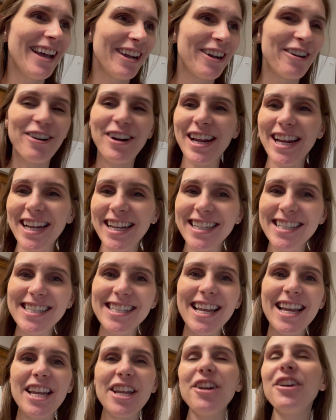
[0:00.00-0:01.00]
greens,
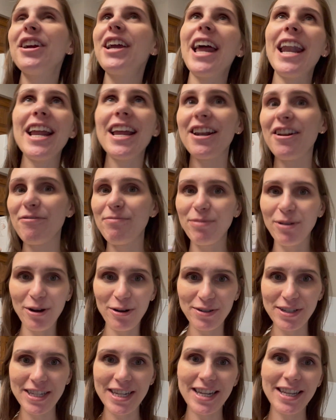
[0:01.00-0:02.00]
like, you're getting enough
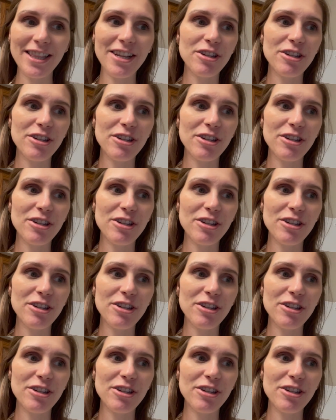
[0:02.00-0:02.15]
protein.